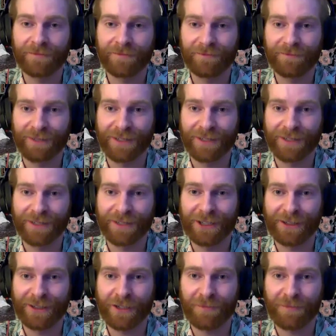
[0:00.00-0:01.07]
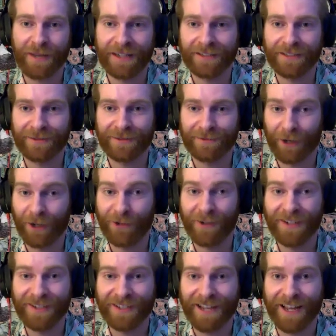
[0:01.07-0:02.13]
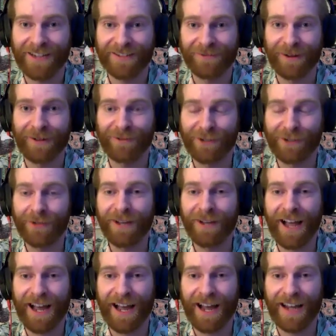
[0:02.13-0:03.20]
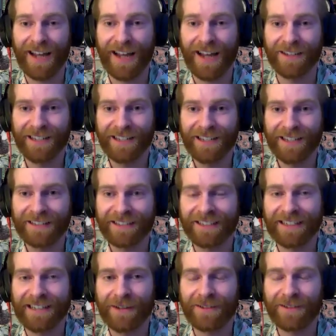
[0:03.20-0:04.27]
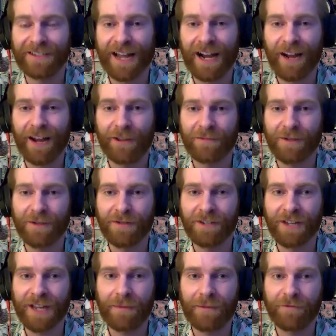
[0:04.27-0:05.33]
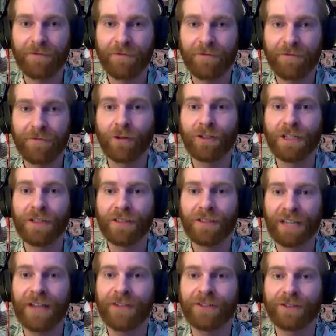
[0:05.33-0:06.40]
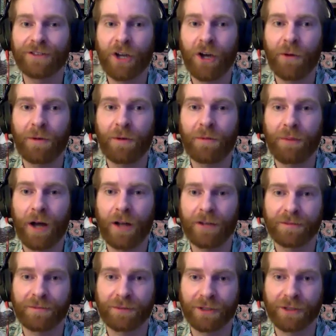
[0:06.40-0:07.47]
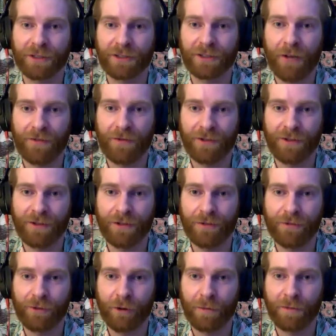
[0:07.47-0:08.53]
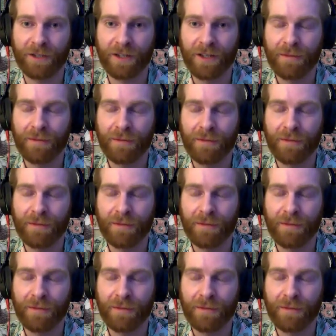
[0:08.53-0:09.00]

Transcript: particular suspects are dressed as. We have 2 guys sitting outside of this museum, fully head to toe in Boston police officer uniforms.